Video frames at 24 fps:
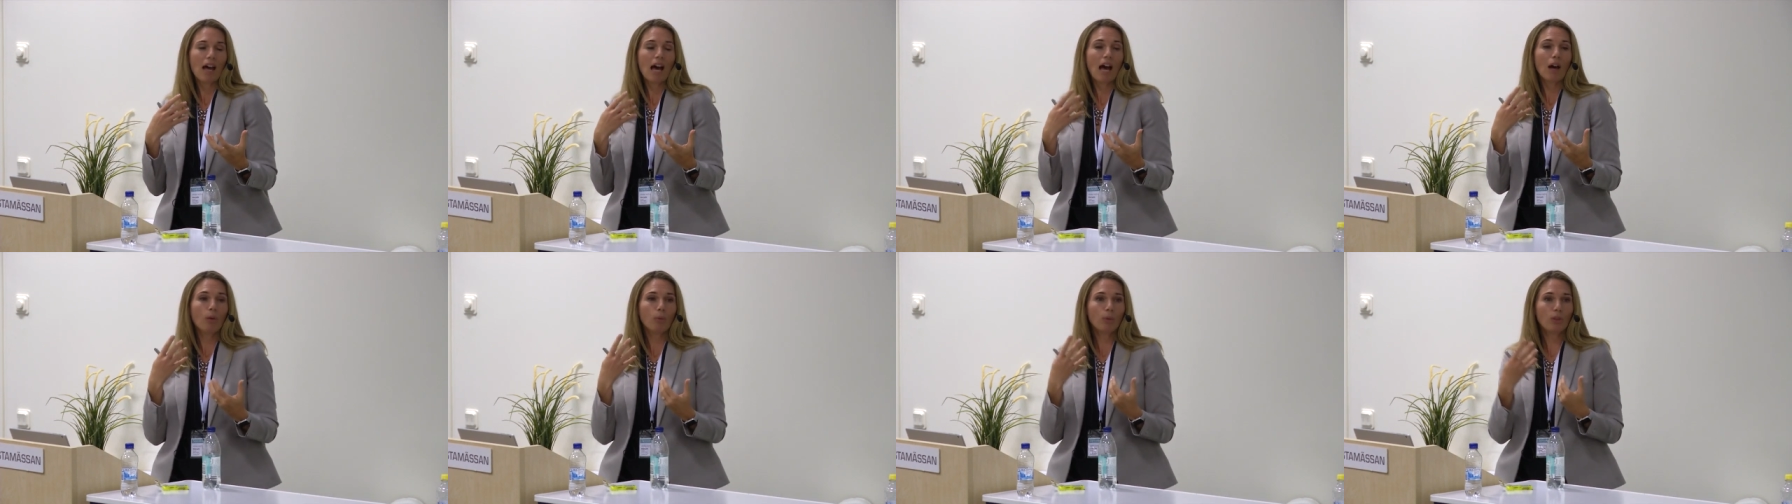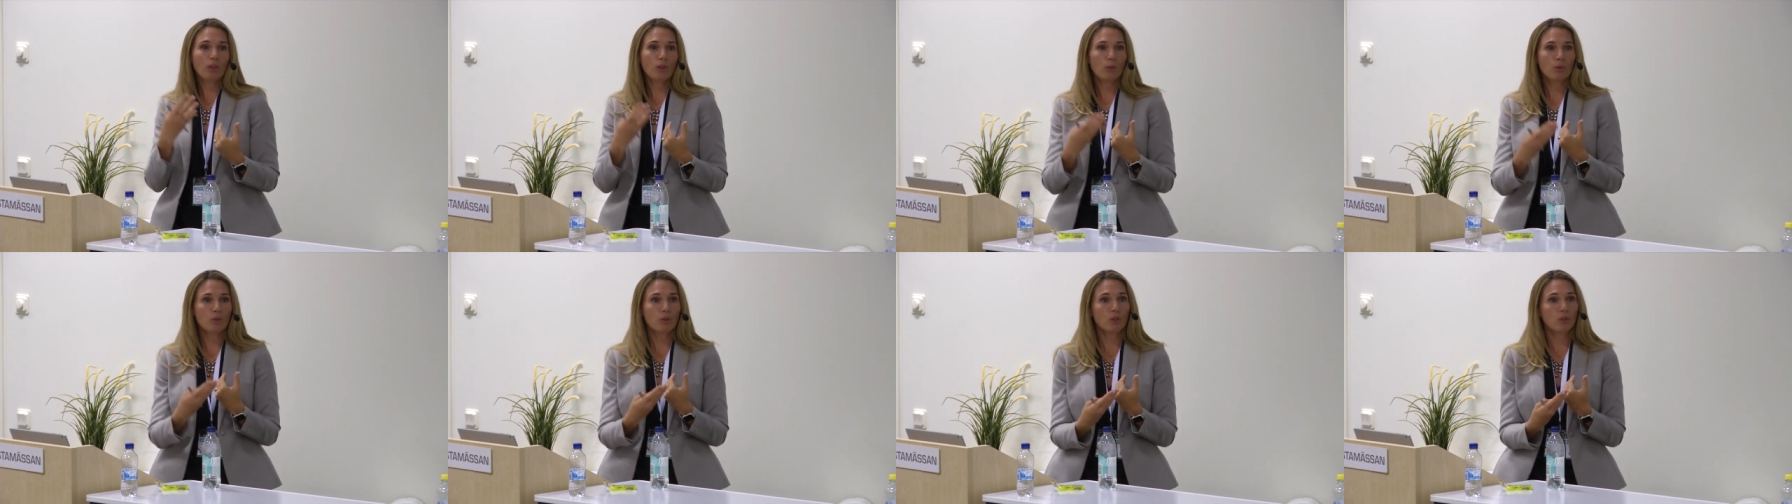how we
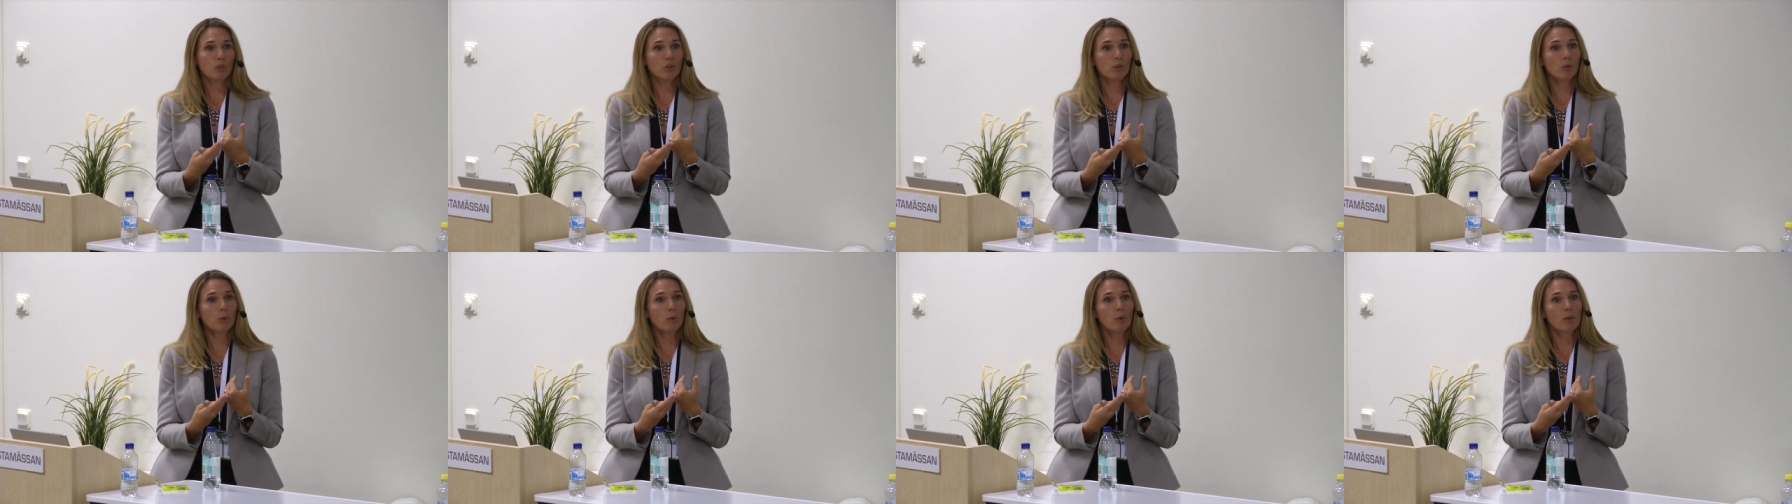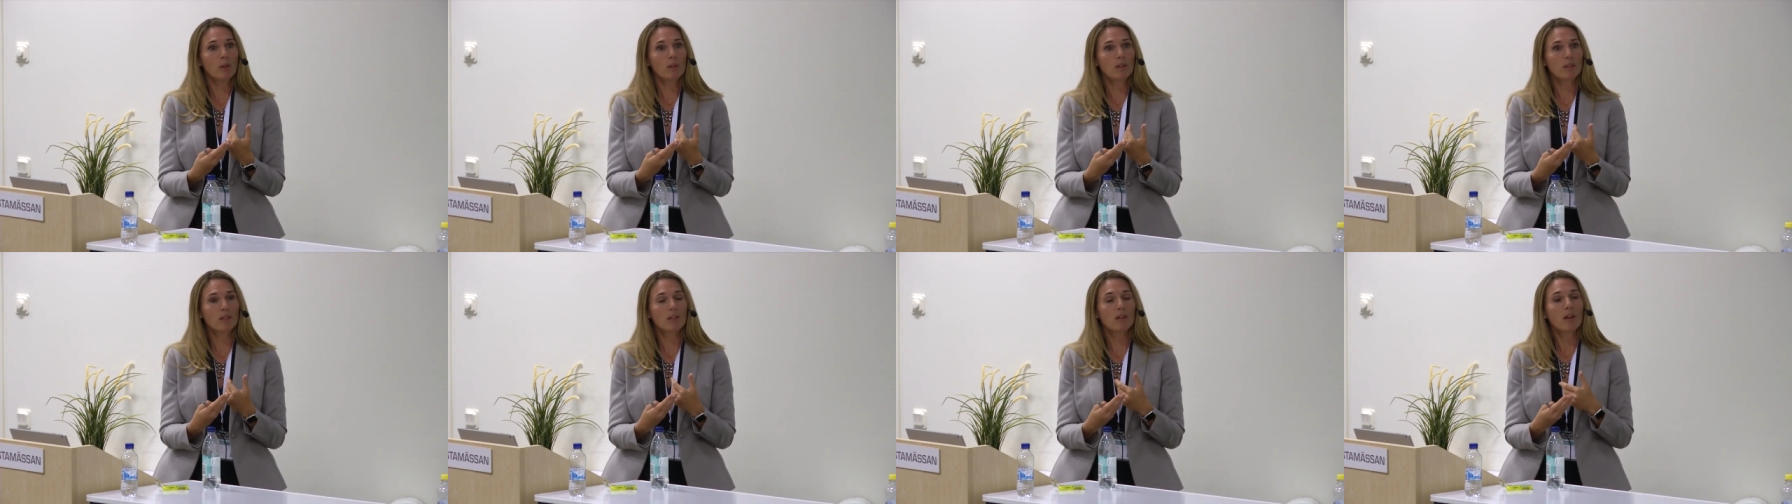use the
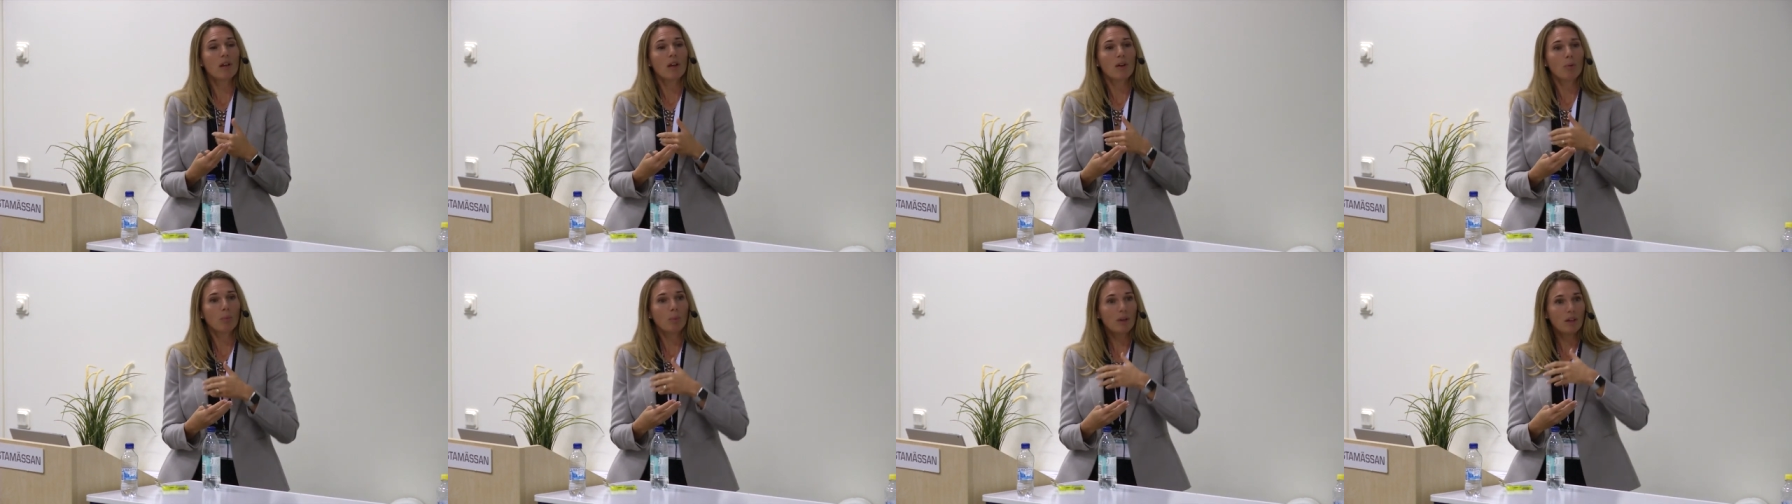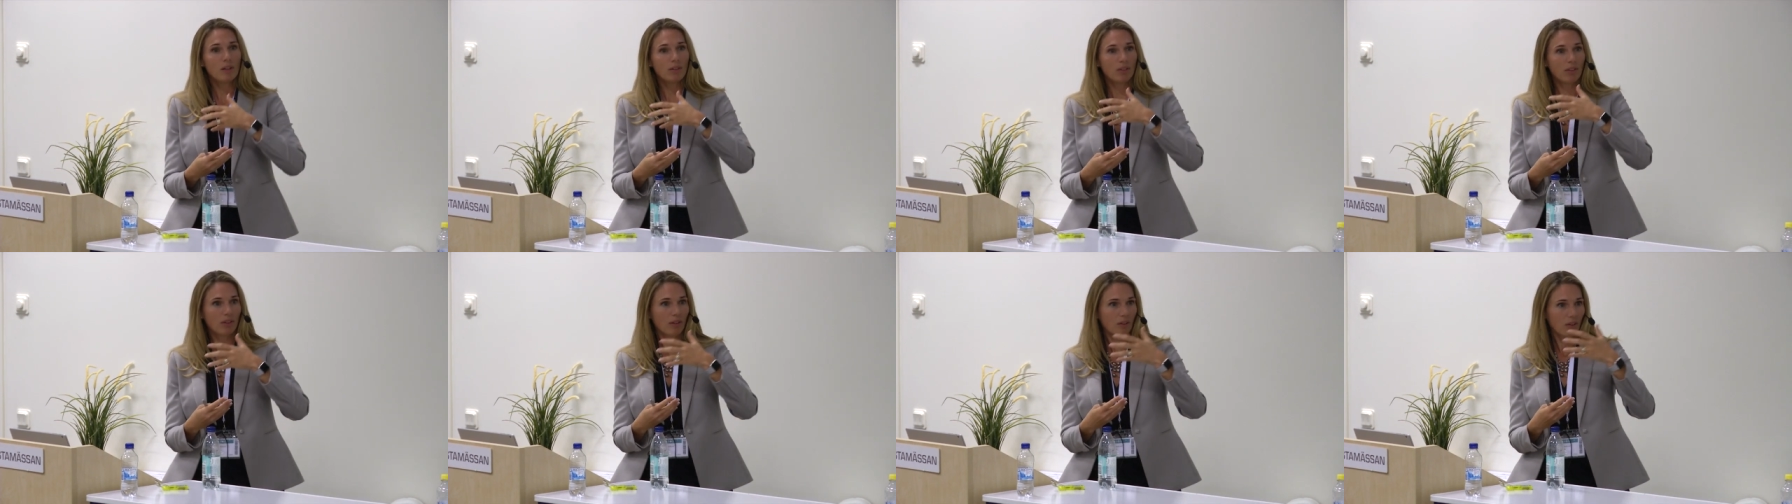tools
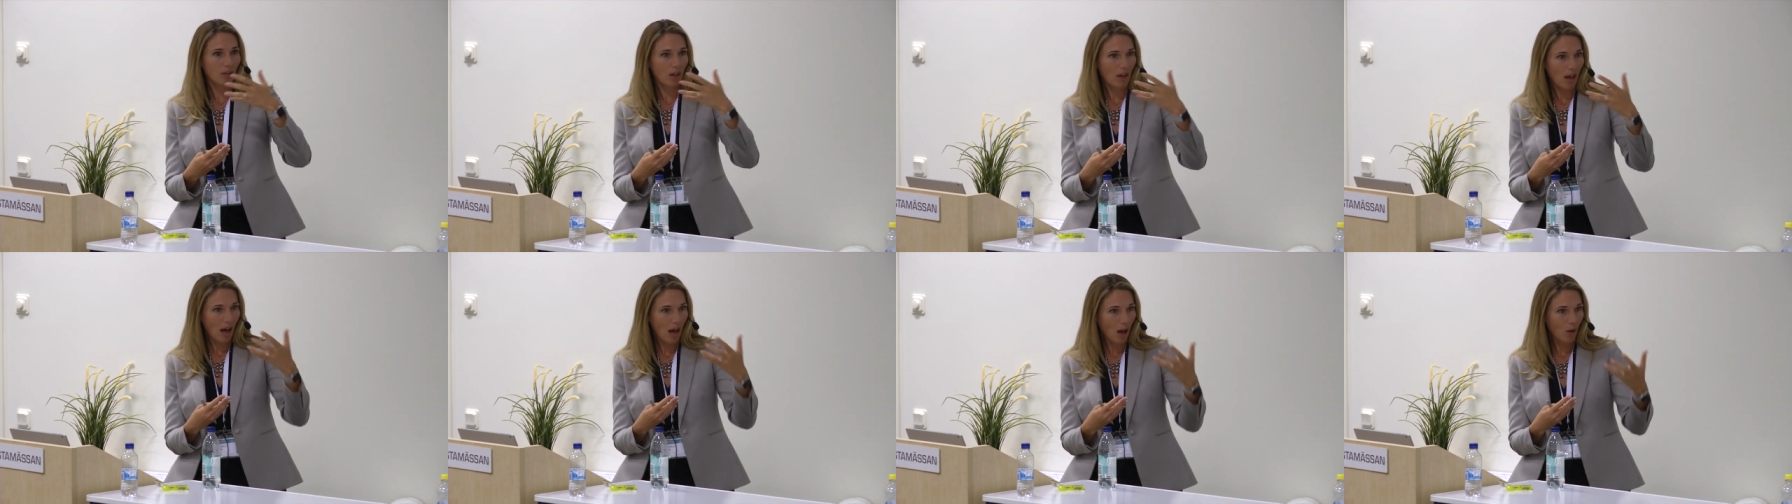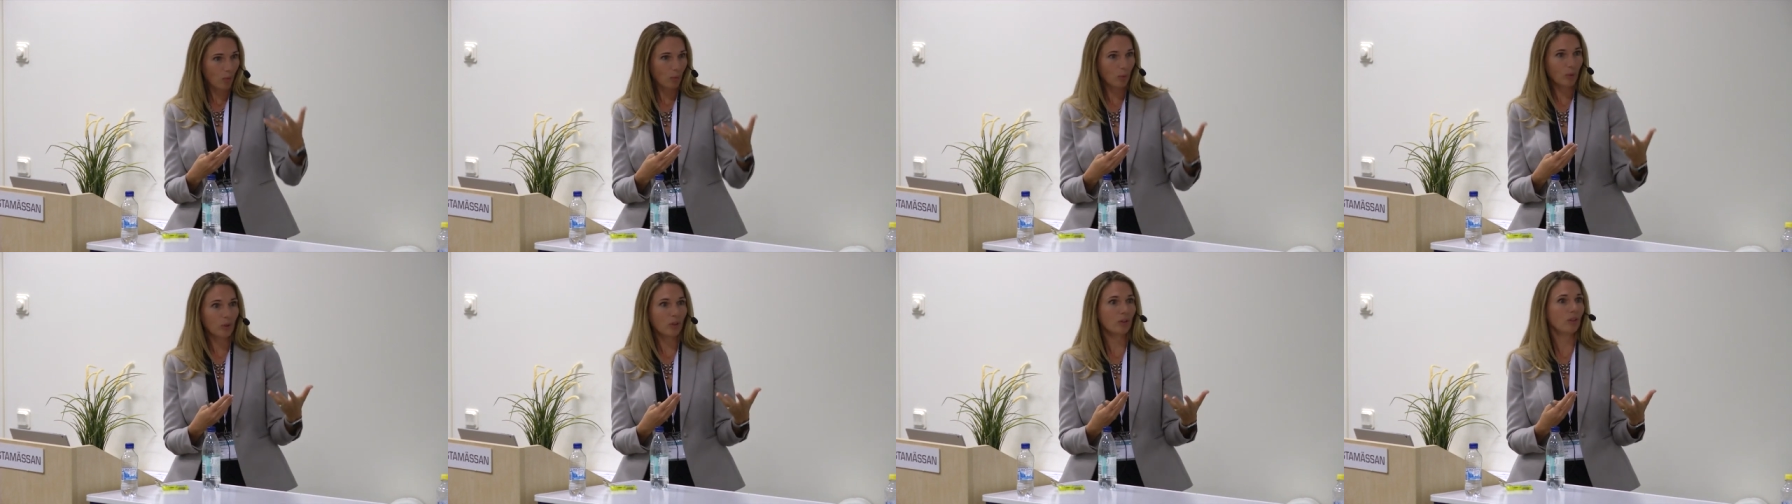with how
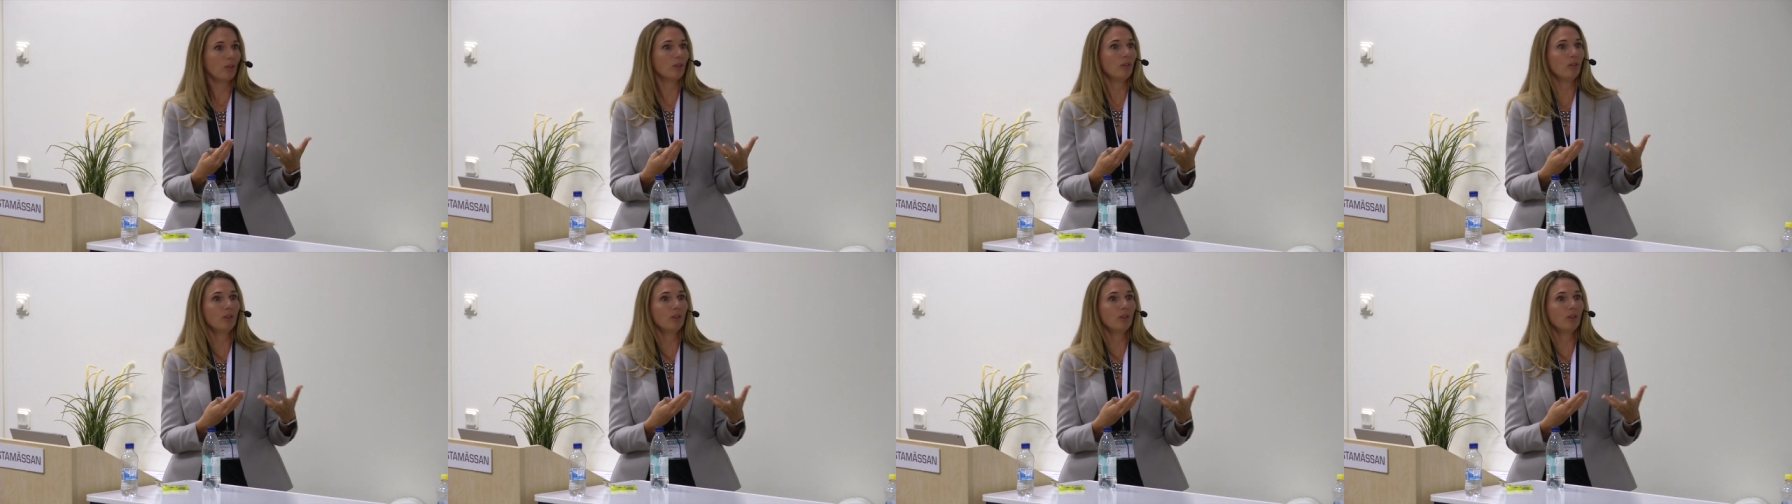we're,